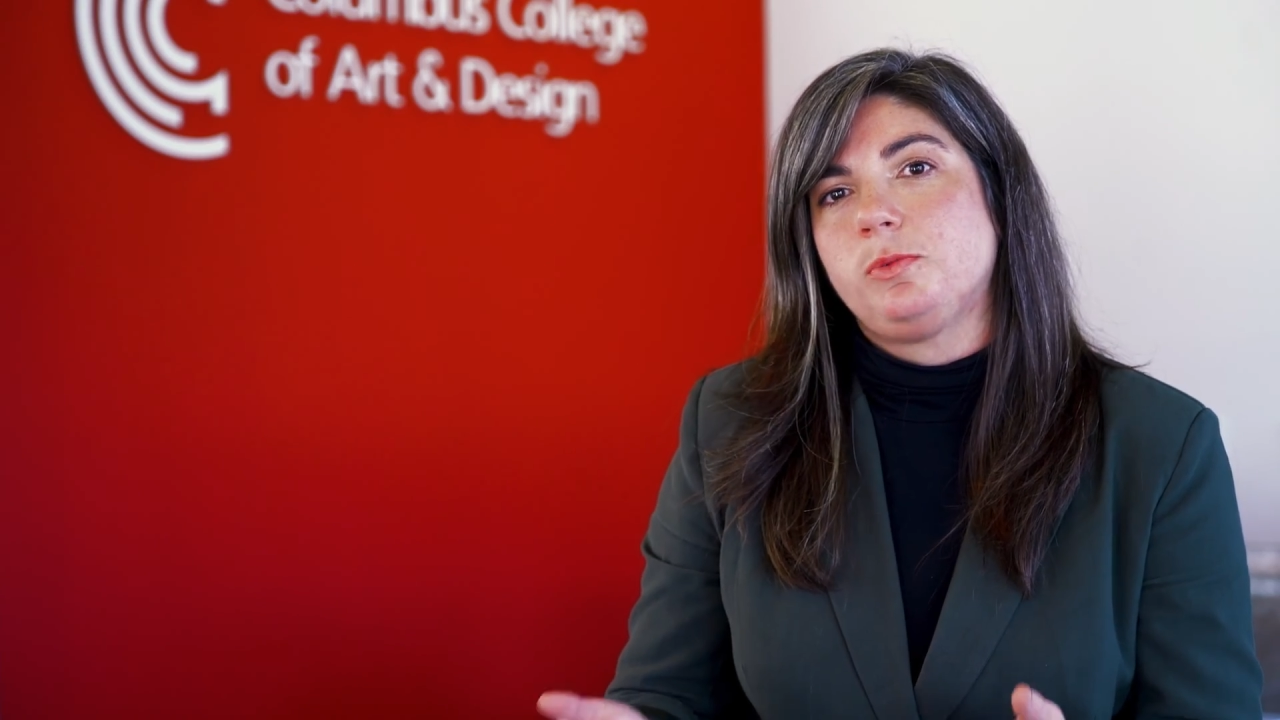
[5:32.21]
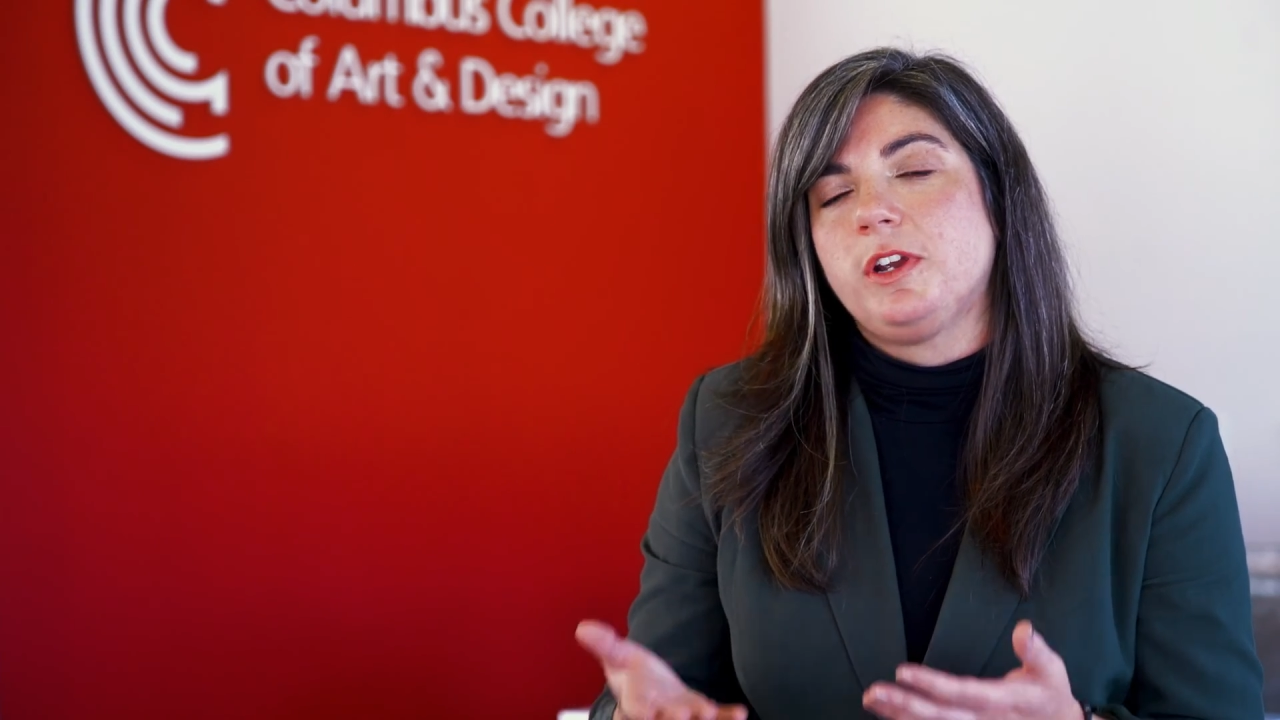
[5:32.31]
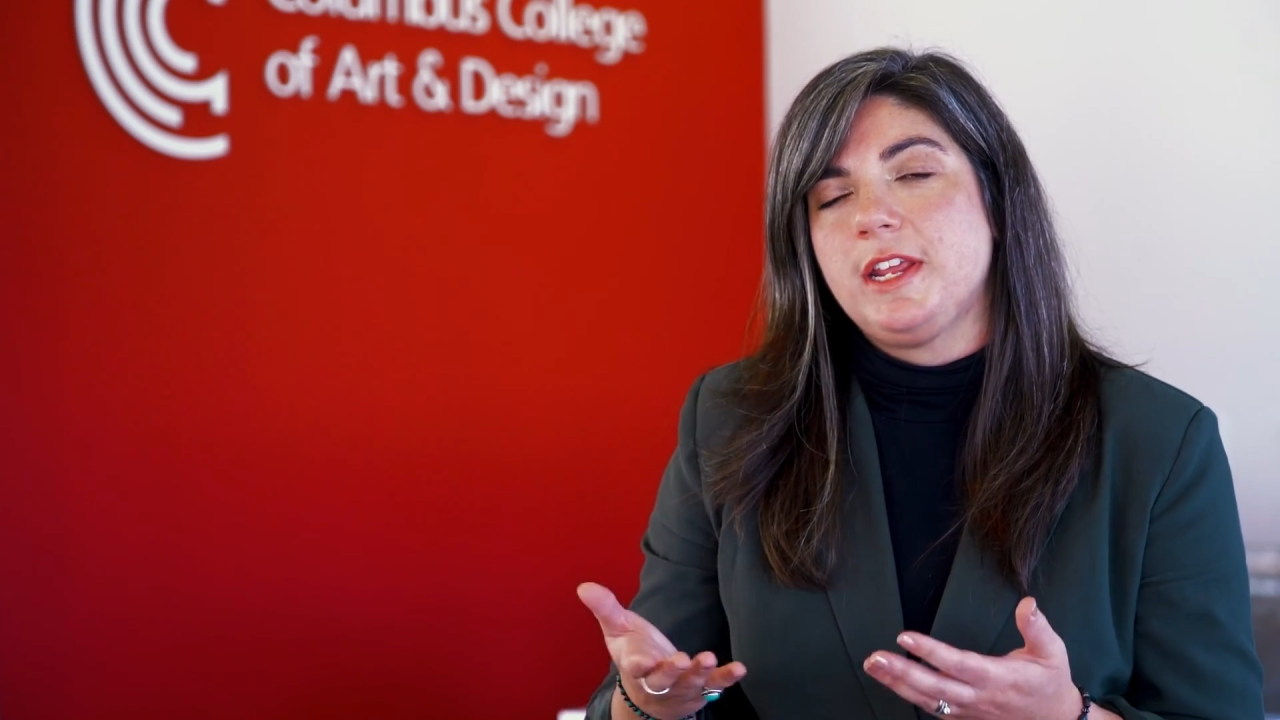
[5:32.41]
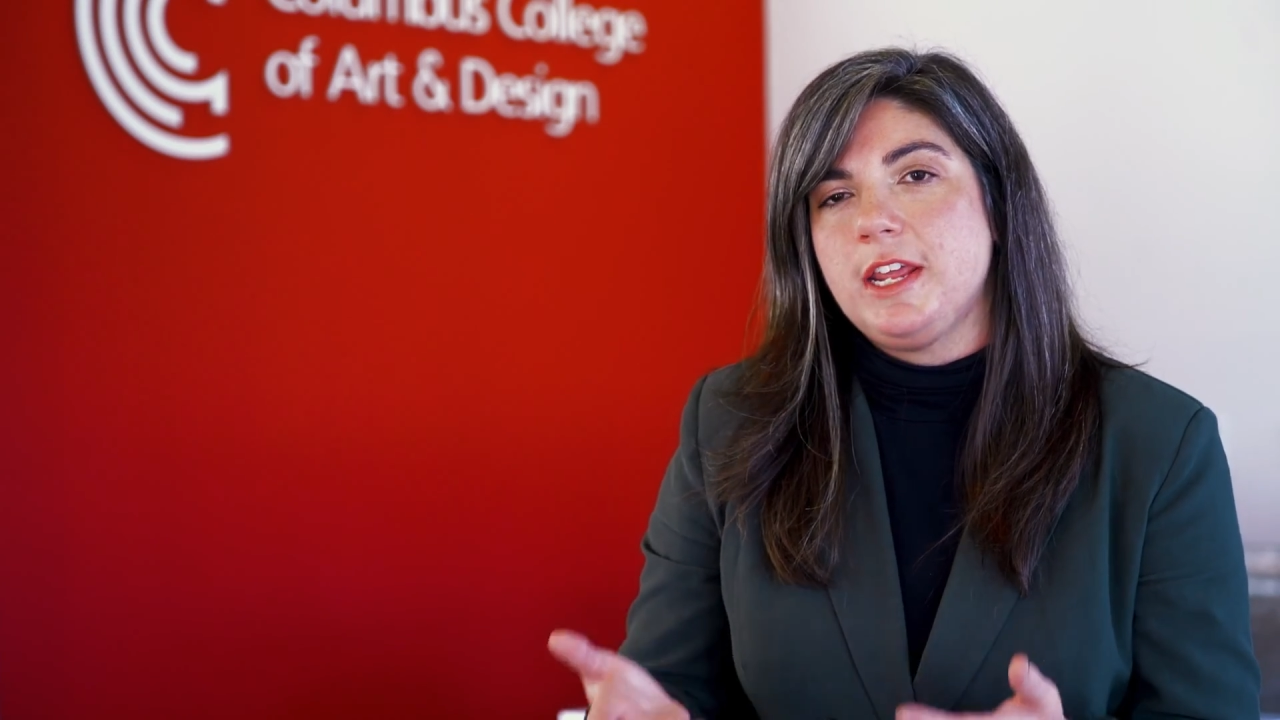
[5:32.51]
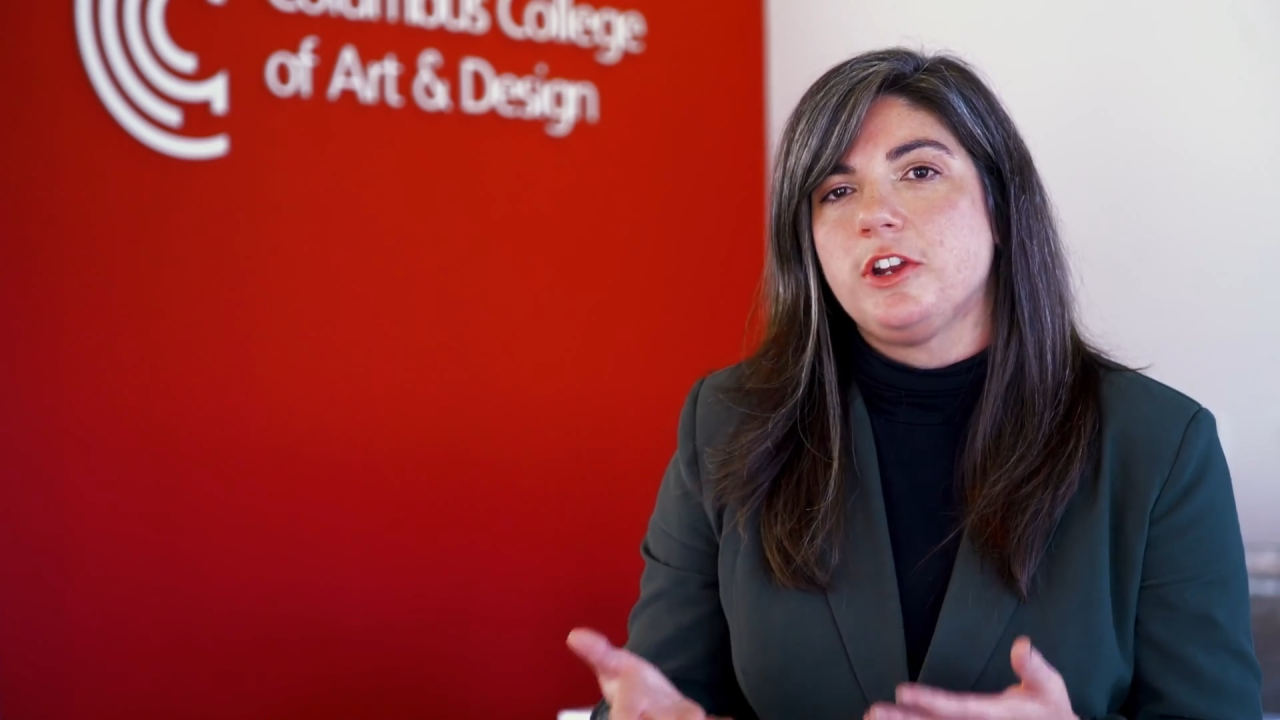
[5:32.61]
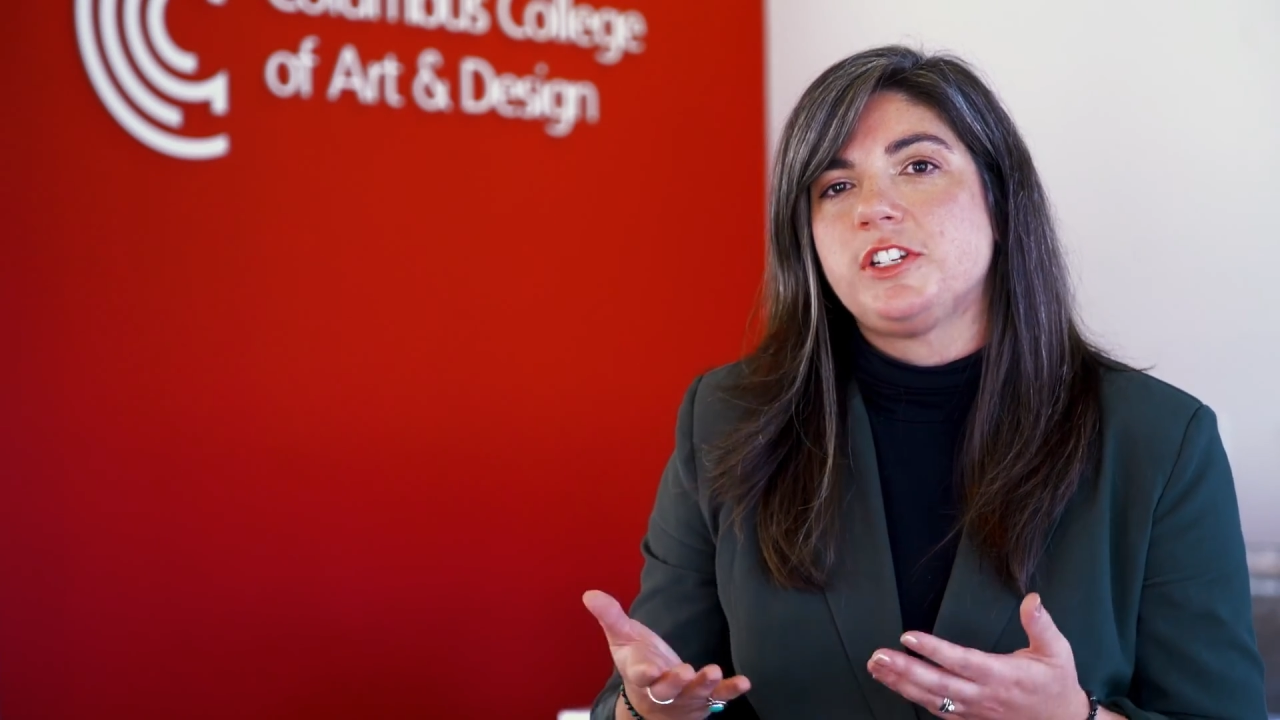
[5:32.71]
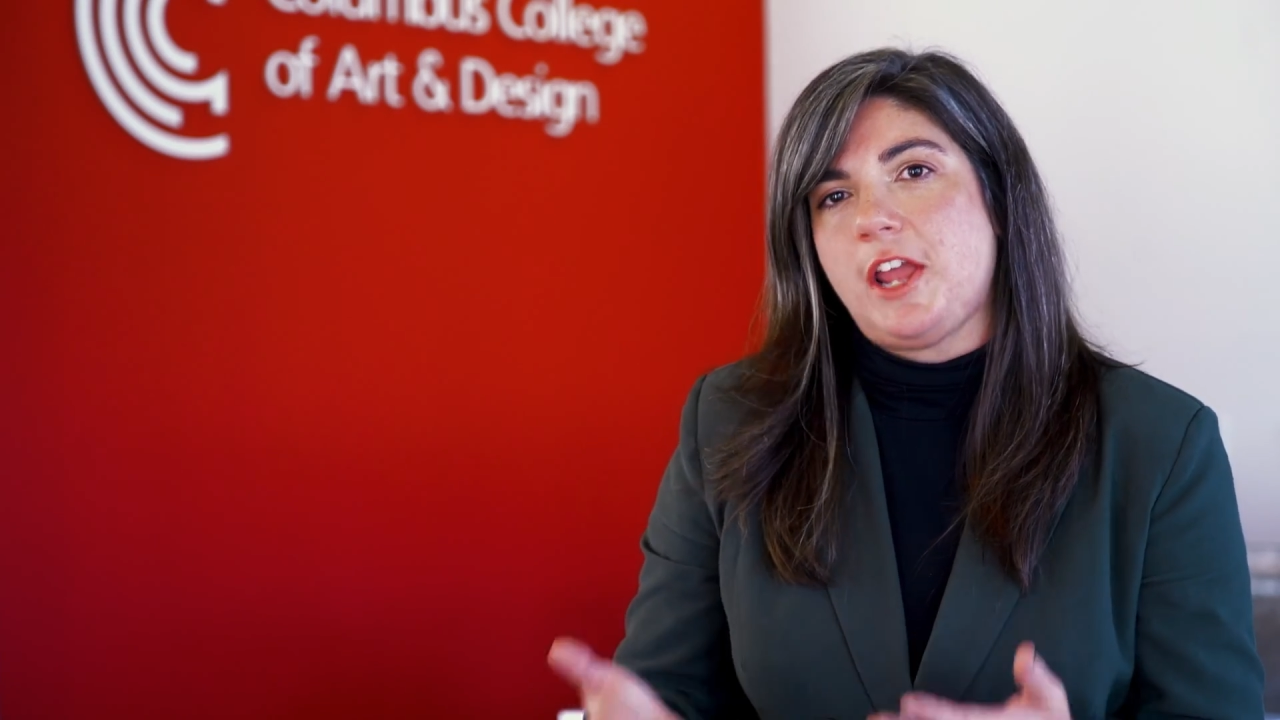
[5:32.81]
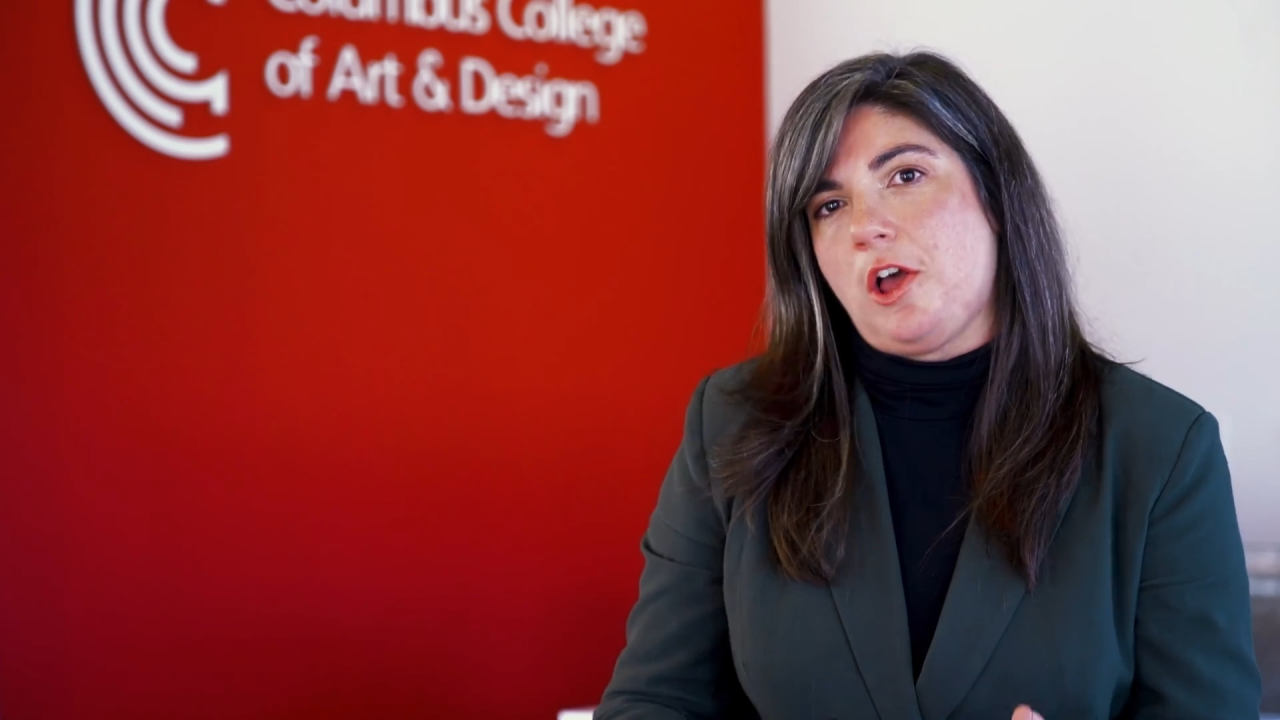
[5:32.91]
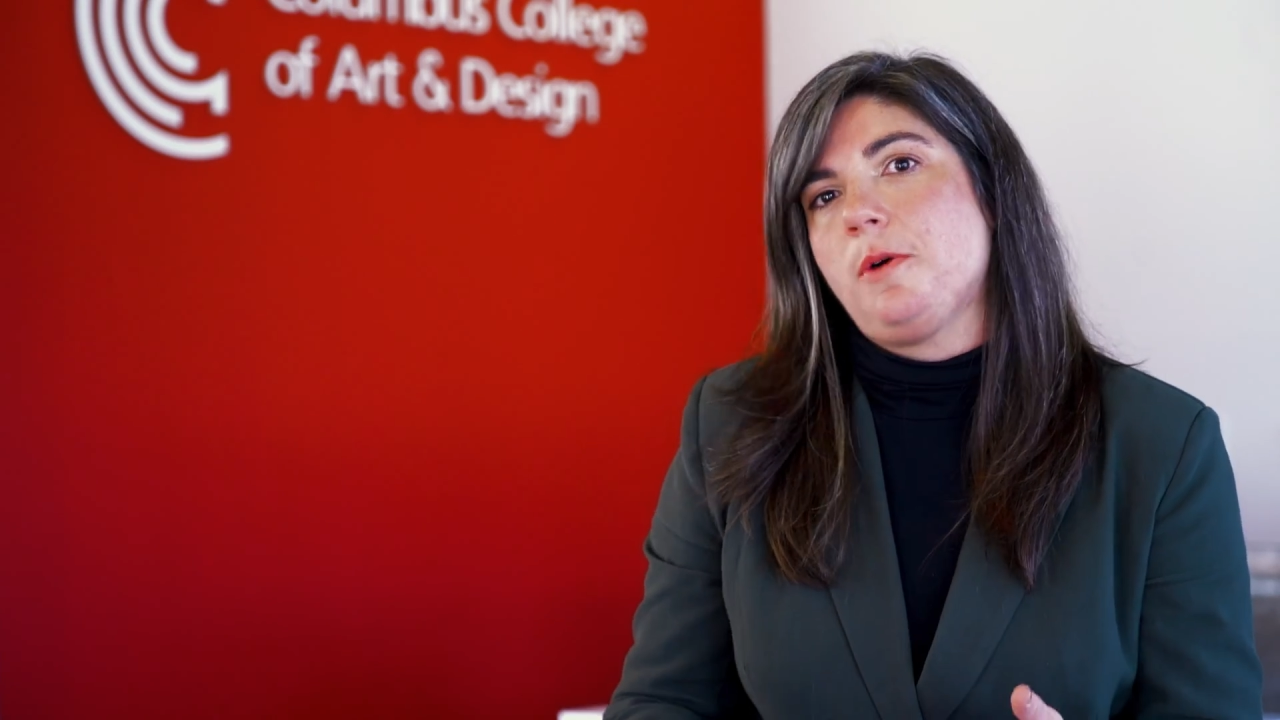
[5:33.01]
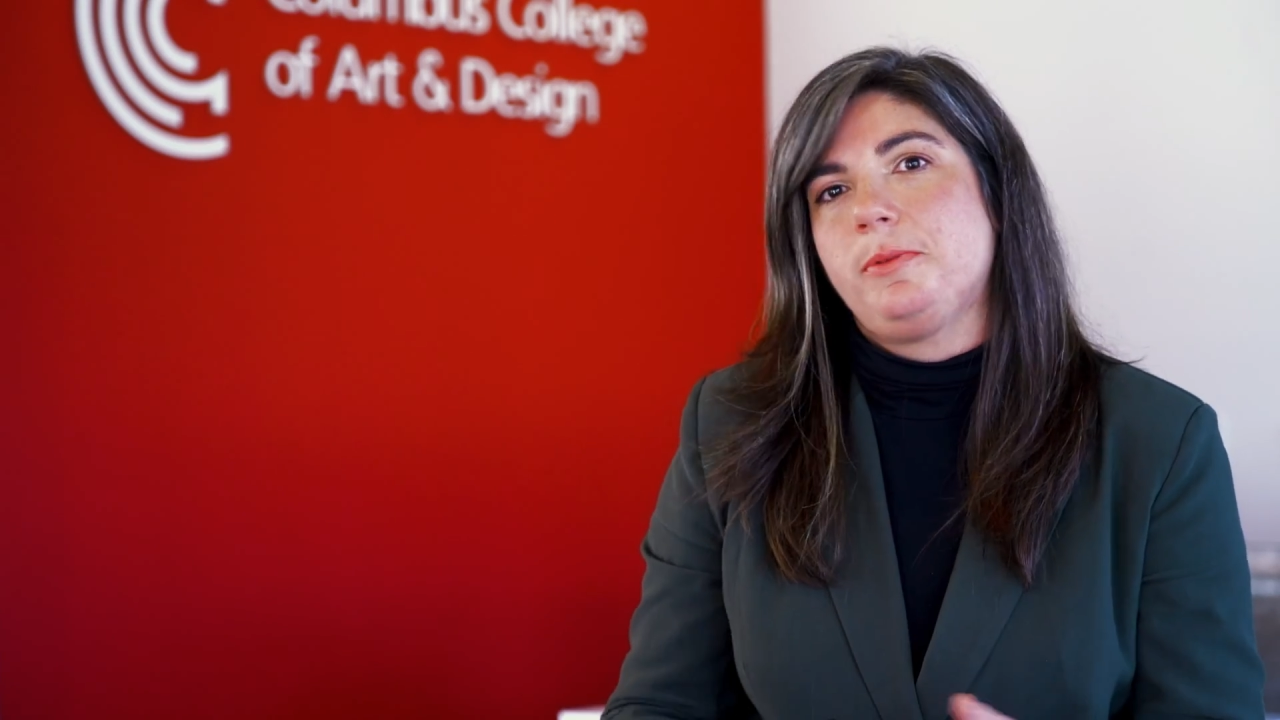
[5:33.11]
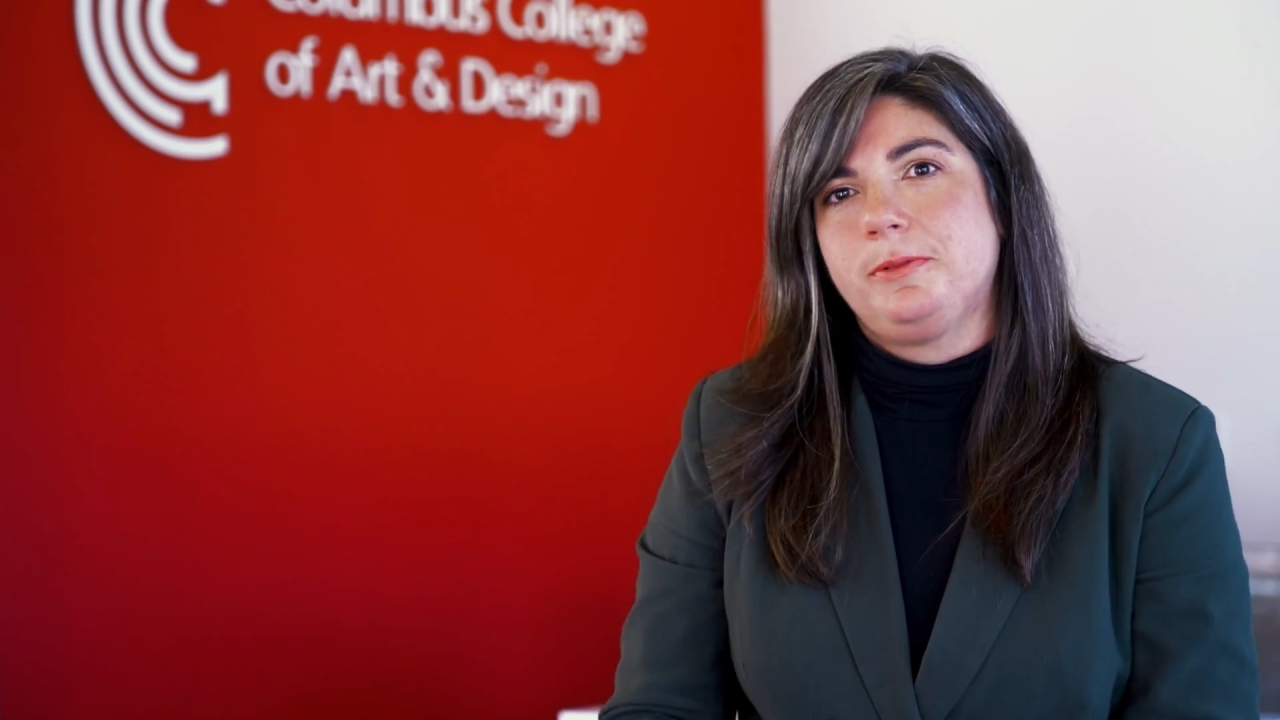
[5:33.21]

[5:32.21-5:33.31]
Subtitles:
We're here to help.